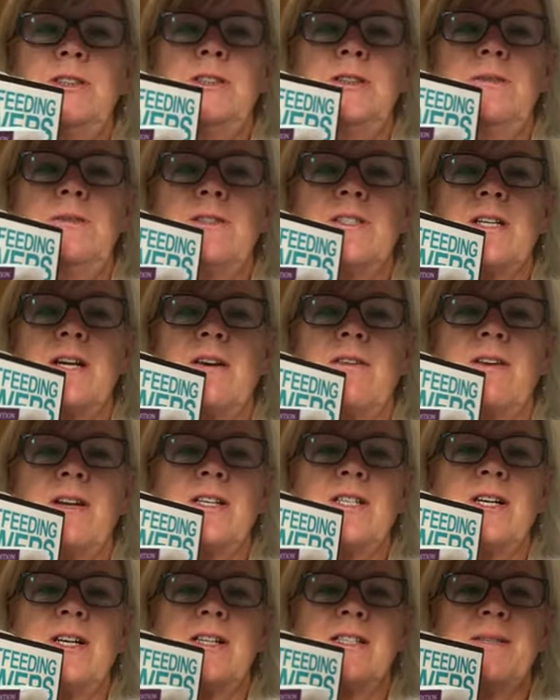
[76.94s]
which I already
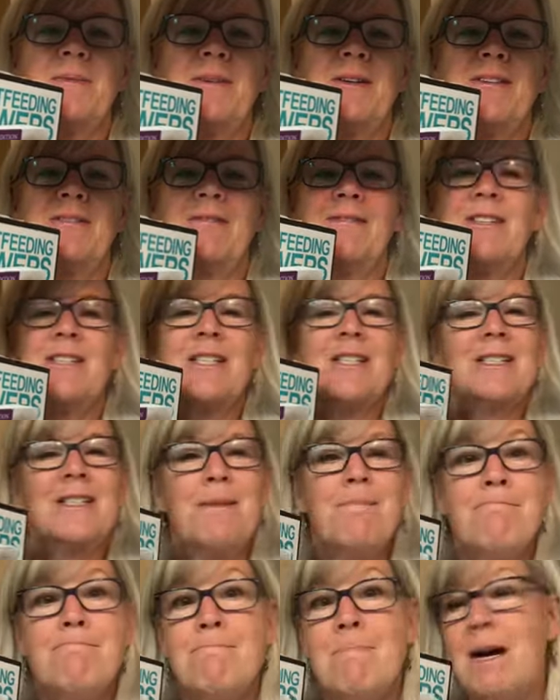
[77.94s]
talked about, which is a
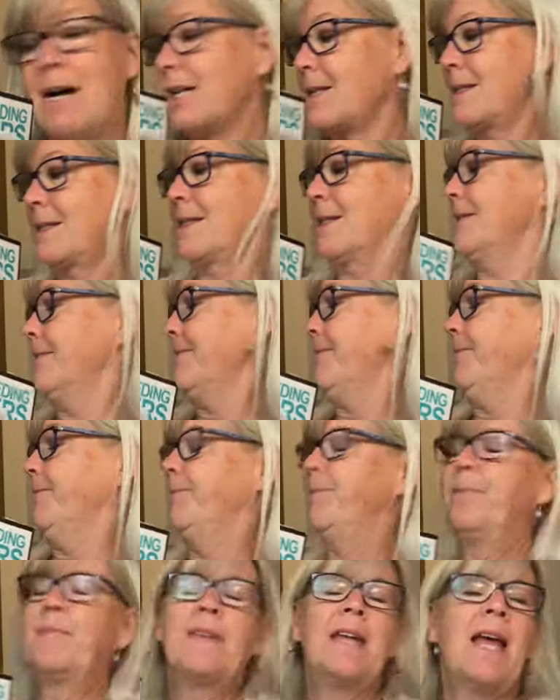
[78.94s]
must.
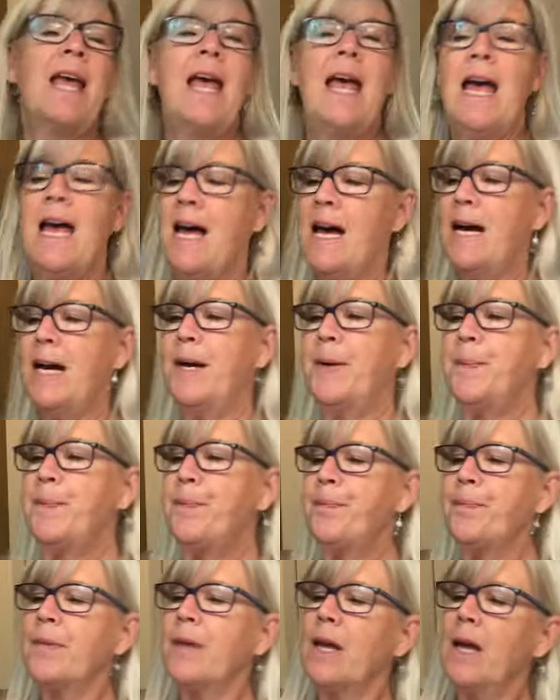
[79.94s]

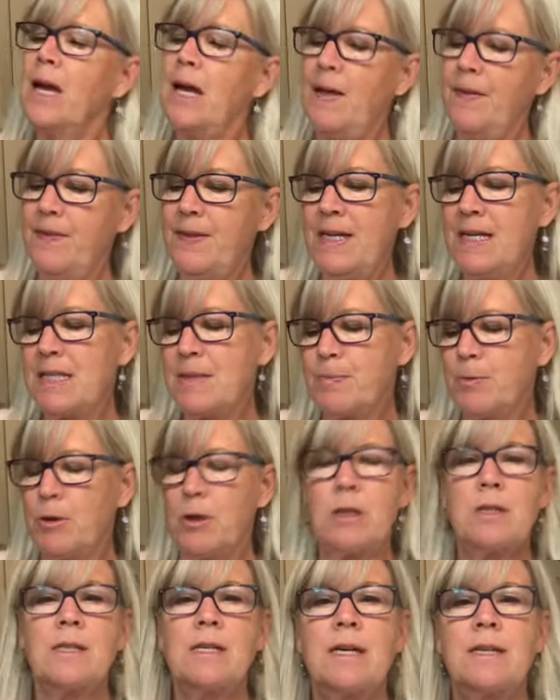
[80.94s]
Um, and these
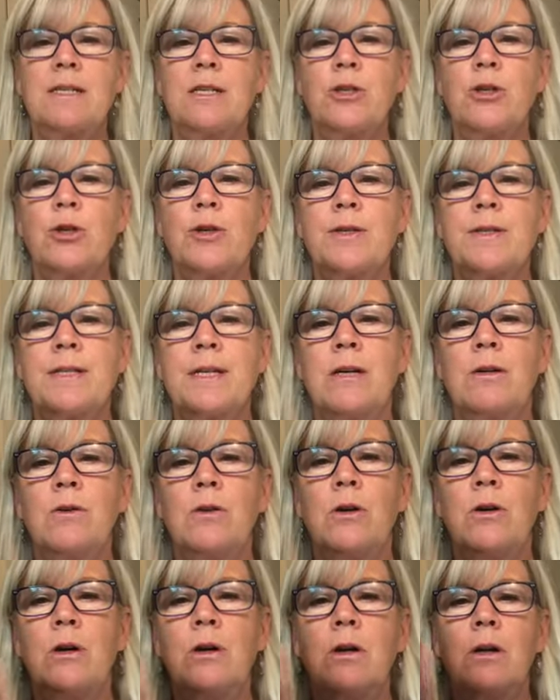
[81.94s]
books, as it turns out,
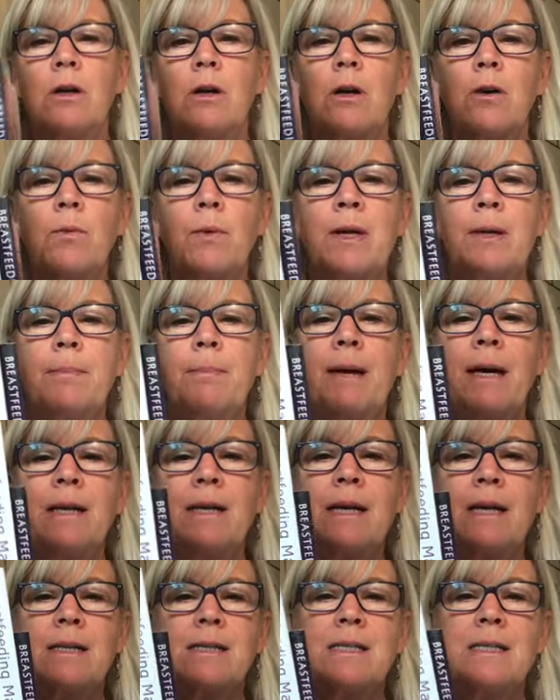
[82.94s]
all are written by
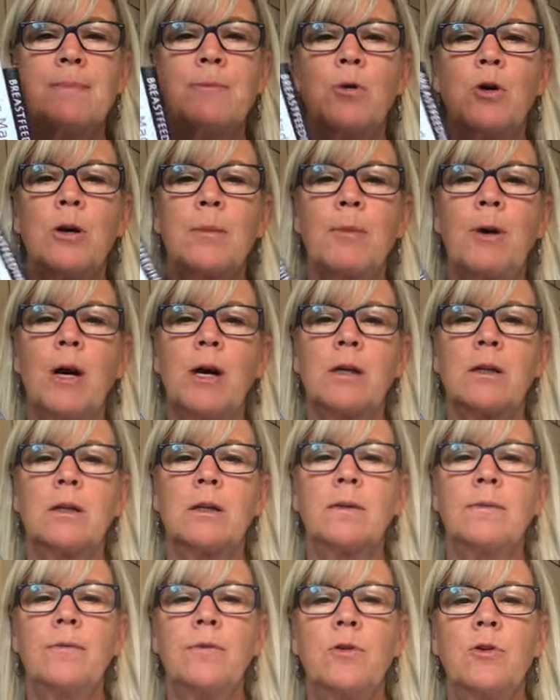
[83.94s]
Nancy
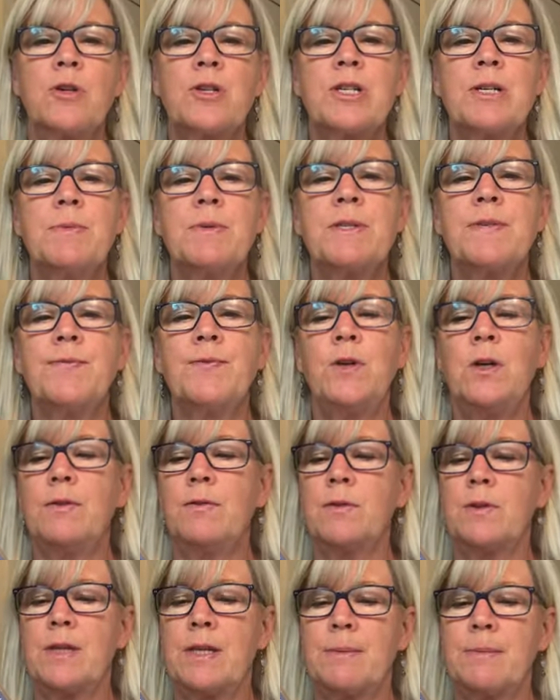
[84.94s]
Mohrbacher, or she was
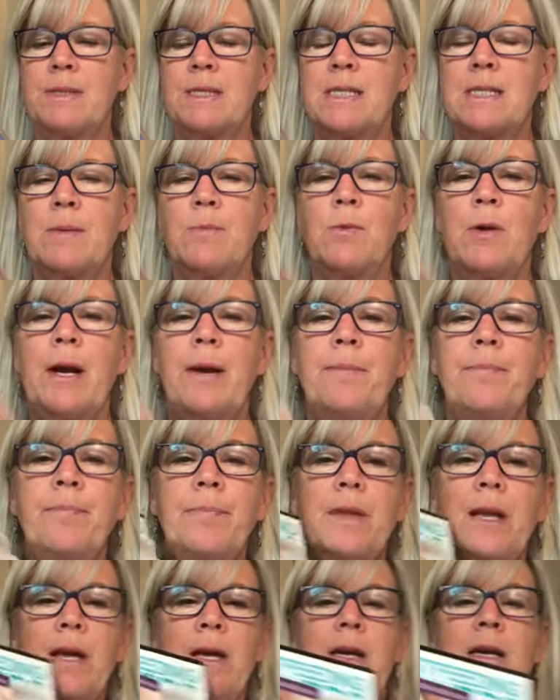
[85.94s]
involved with them in some way.
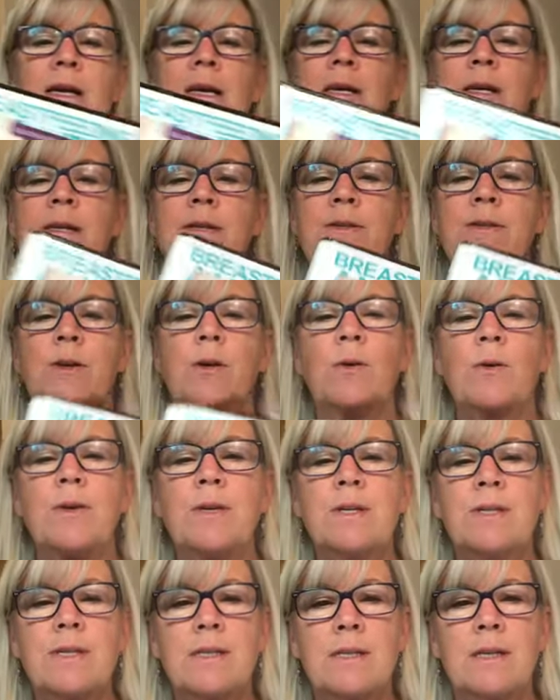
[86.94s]
So
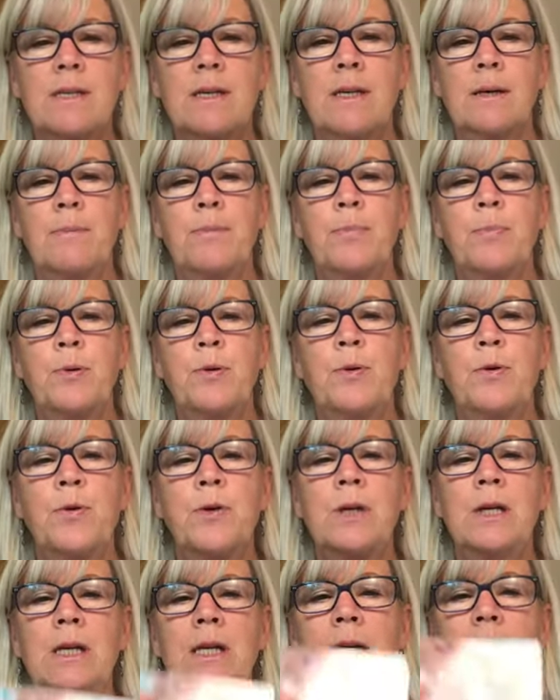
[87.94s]
this is a
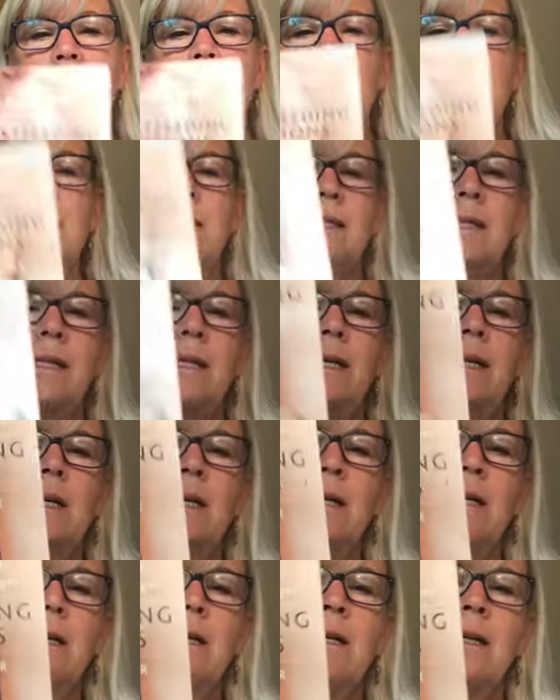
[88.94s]
pretty
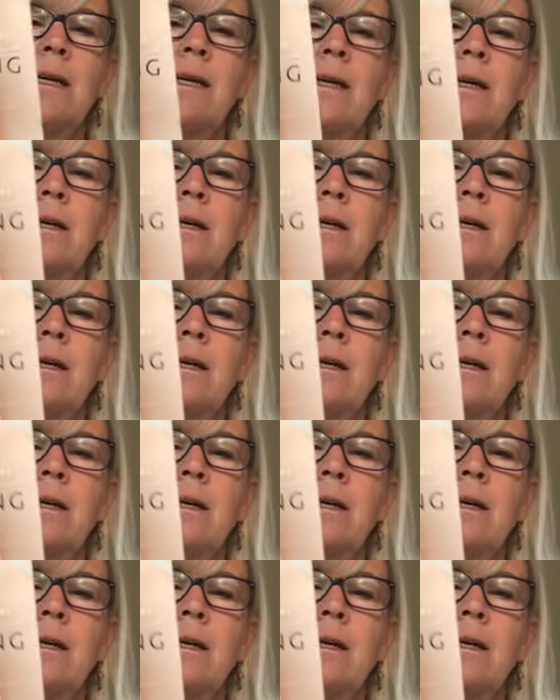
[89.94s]
easy uh,